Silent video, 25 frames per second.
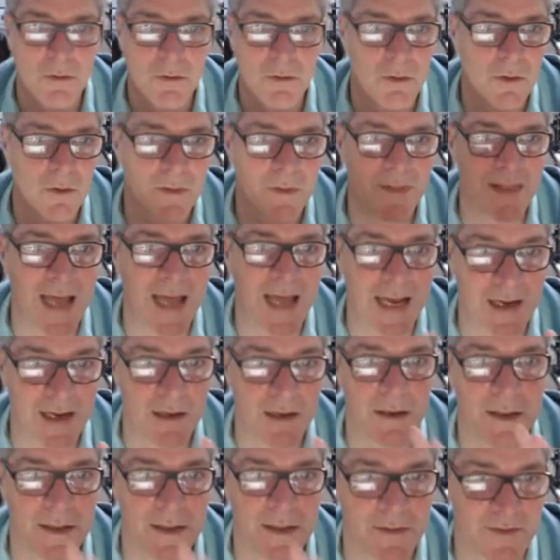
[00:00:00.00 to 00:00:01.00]
or that
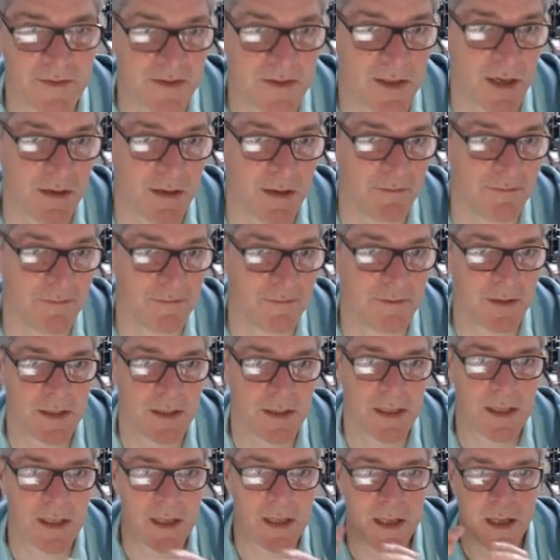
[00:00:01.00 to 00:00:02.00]
kind of stuff.
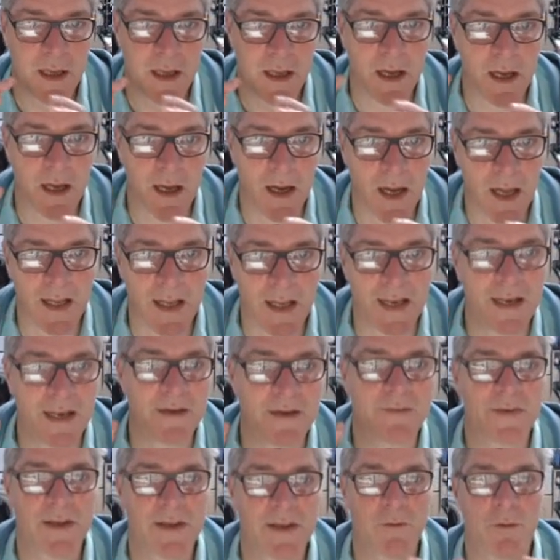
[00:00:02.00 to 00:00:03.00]
Uh, and
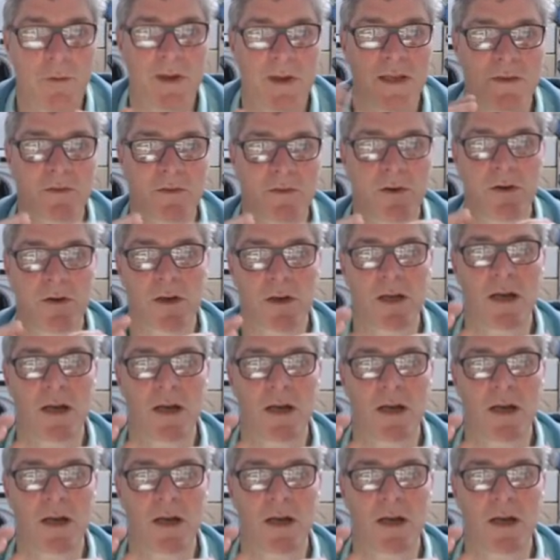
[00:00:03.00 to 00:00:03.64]
anything where you've got